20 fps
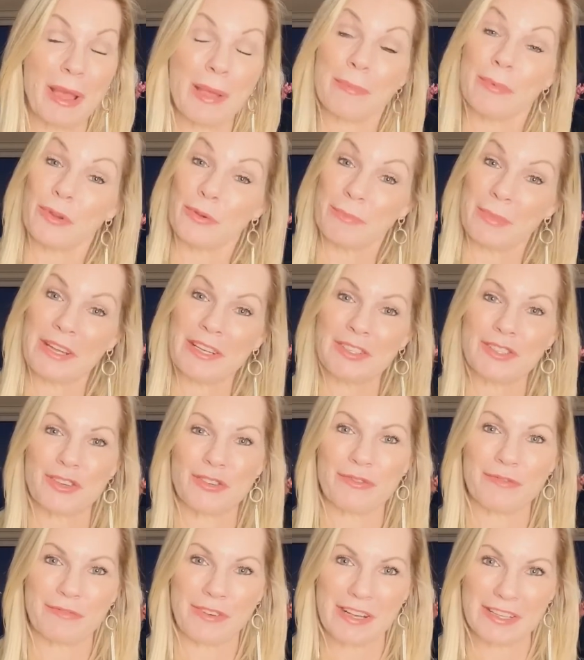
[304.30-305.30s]
you're being too
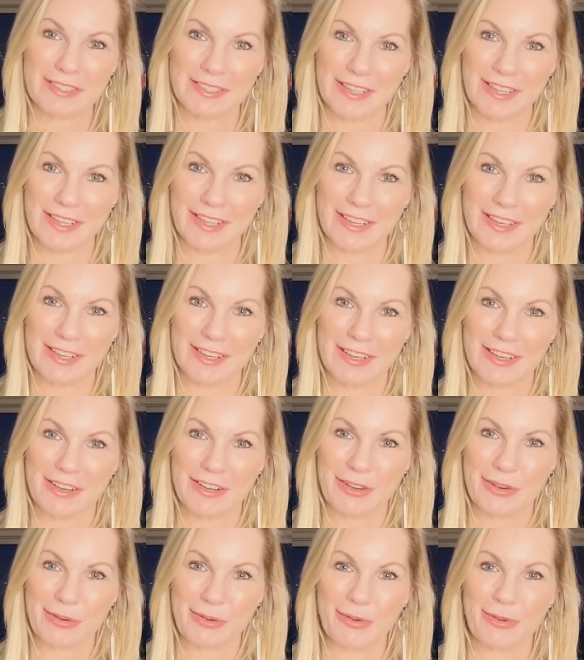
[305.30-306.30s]
fussy,
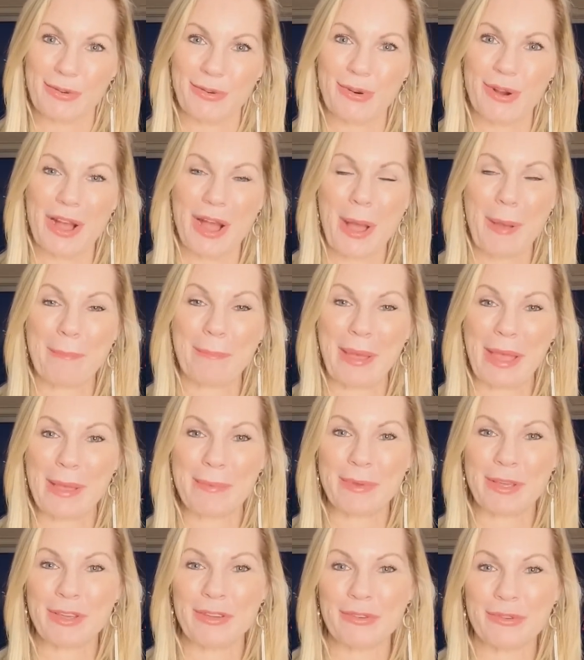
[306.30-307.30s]
or
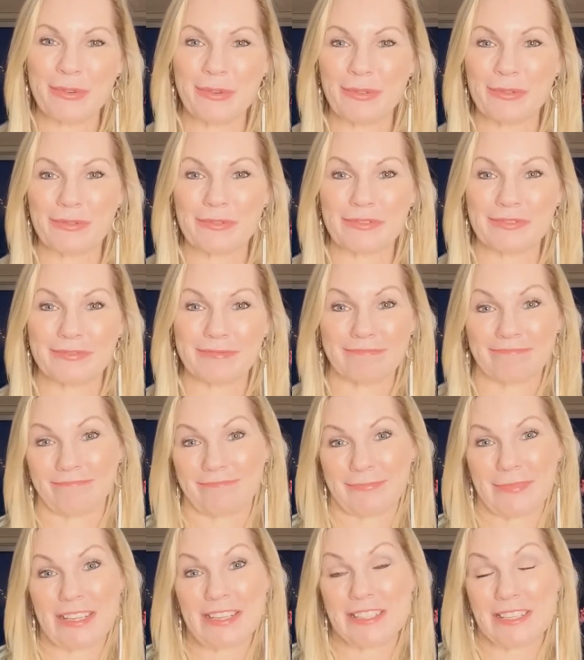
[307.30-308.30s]
maybe you
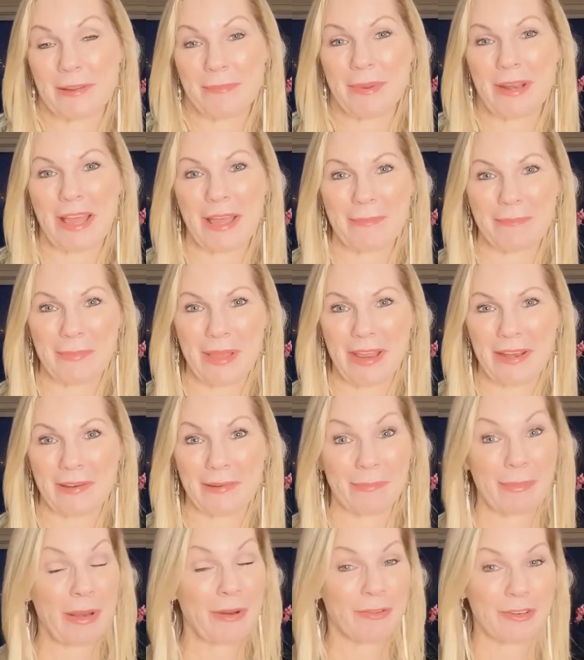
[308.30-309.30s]
intimidate men.
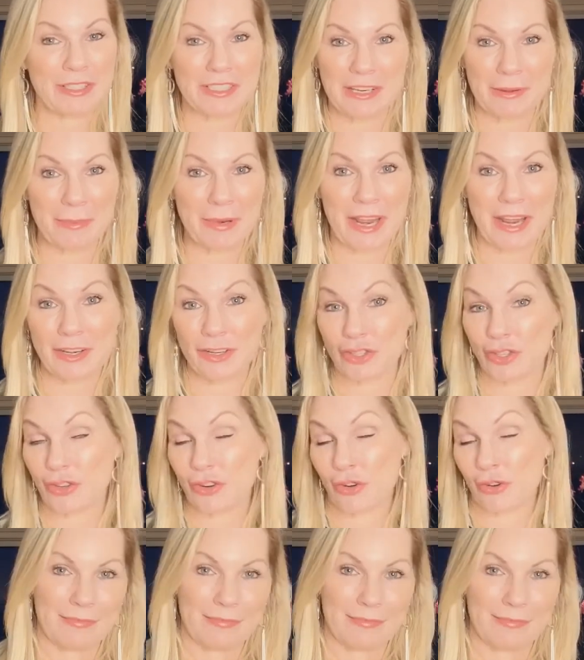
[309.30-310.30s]
Men are intimidated.
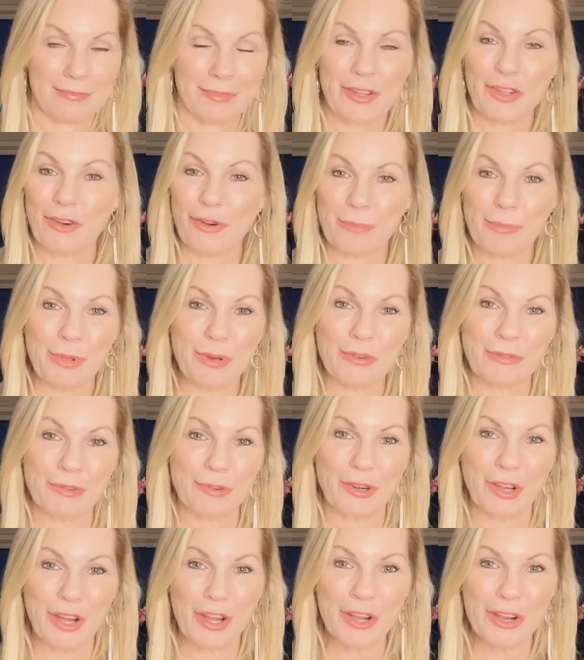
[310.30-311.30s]
You're a beautiful
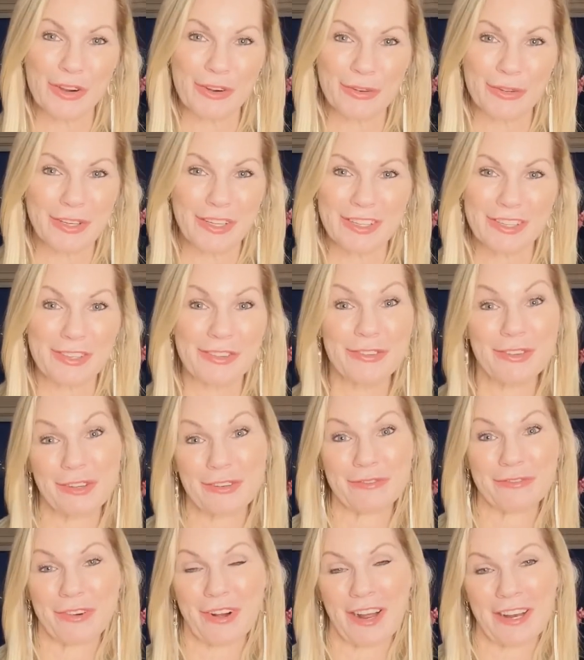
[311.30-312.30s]
girl. You
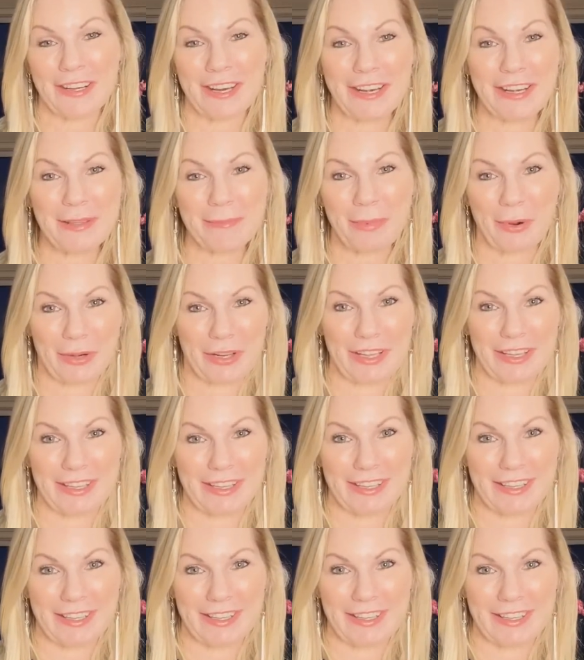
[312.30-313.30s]
can find anybody.
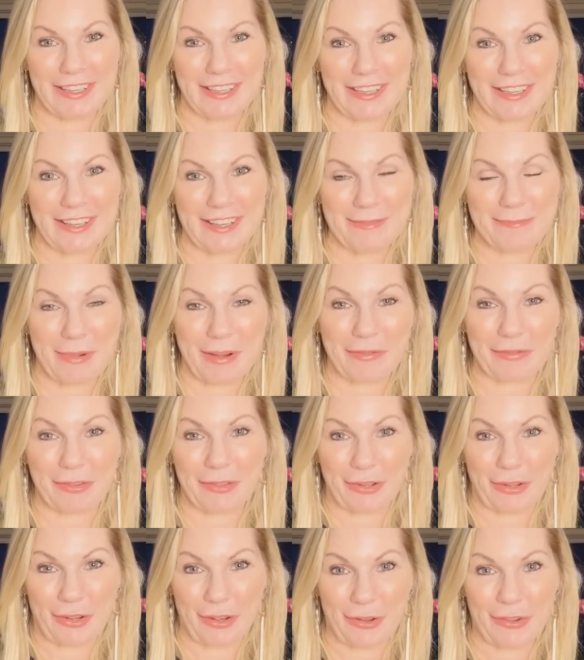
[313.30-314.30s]
But for the
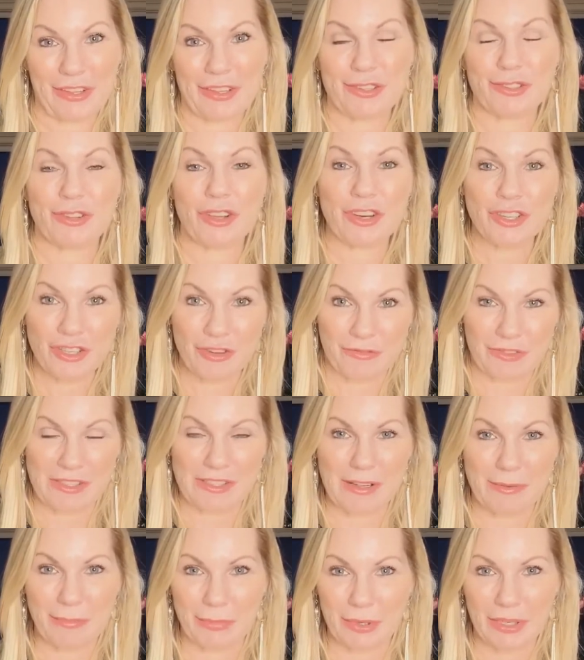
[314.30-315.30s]
girl that's searching for
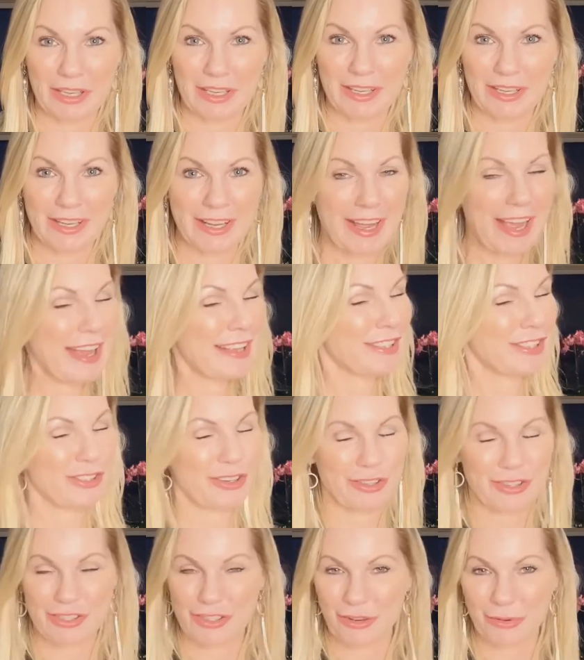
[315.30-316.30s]
somebody, that's
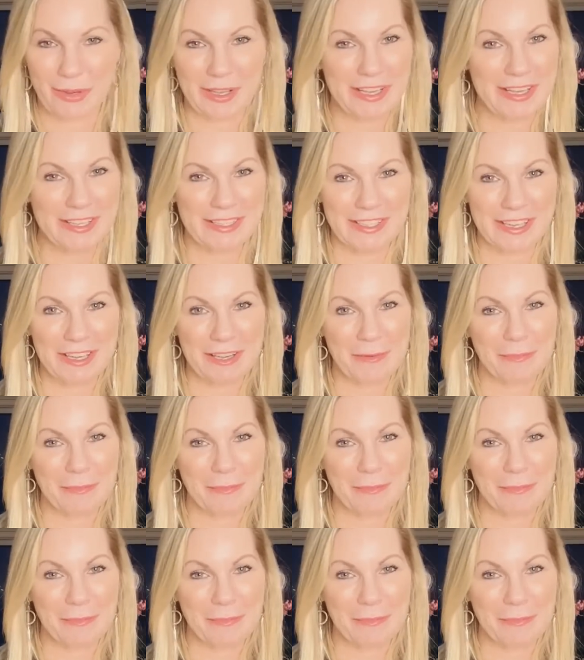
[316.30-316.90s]
not so easy.